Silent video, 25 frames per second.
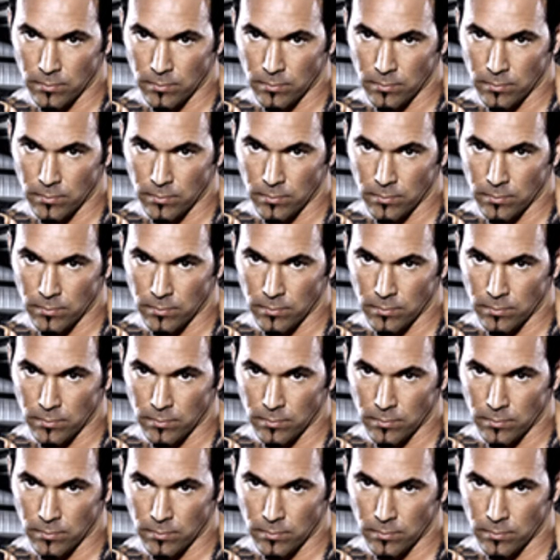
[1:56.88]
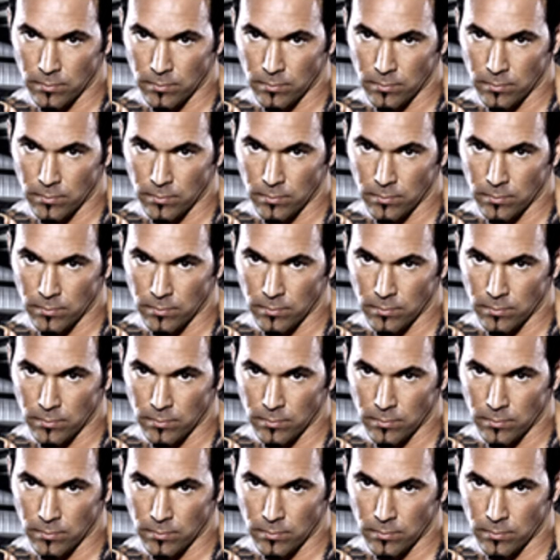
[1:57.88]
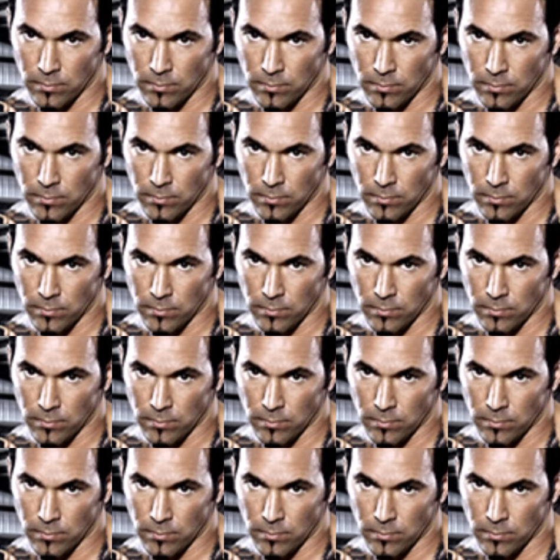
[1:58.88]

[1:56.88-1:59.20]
[no speech]